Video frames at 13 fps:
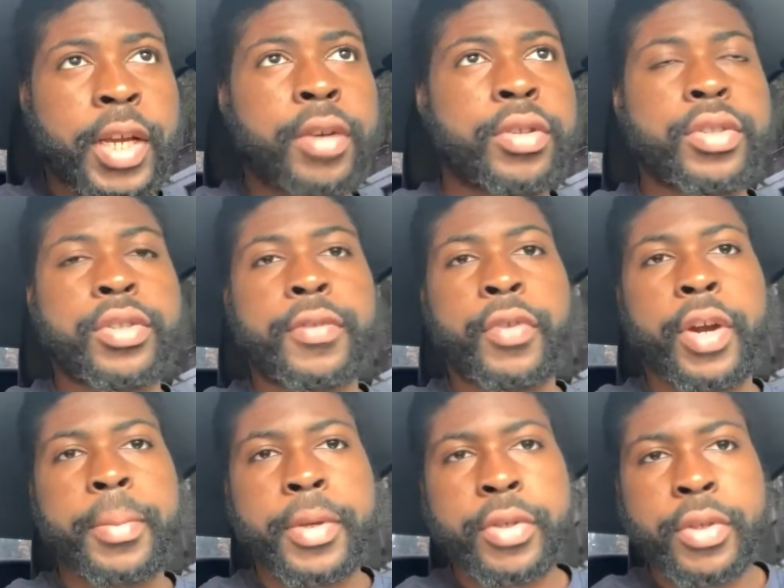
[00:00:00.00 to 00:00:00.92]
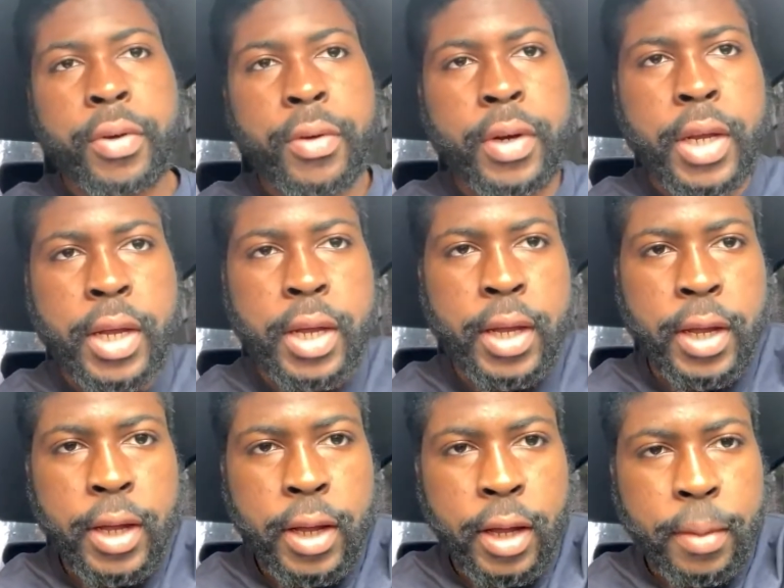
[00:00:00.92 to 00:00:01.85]
elders of Great Millstone,
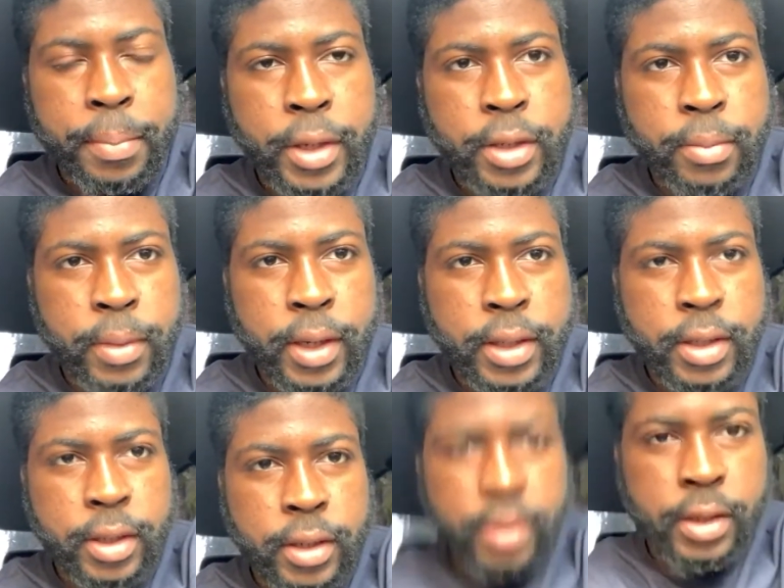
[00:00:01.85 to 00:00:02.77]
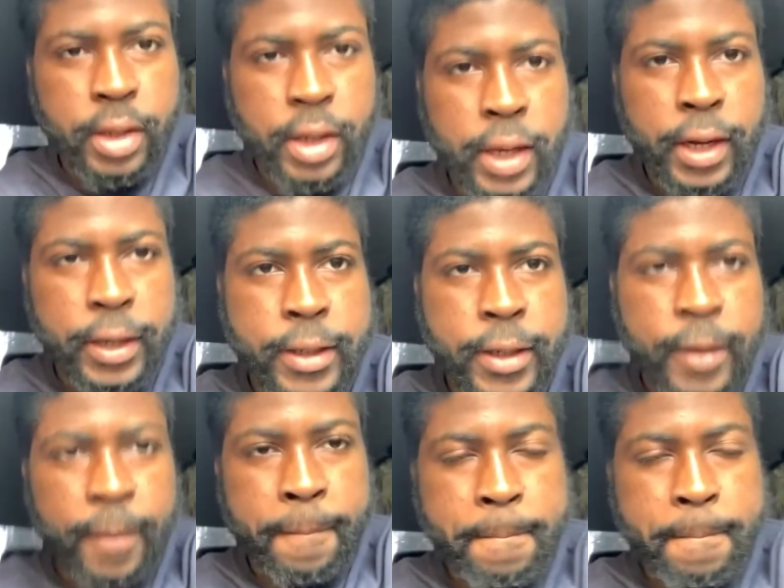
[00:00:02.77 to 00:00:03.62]
and peace and blessings to the elect.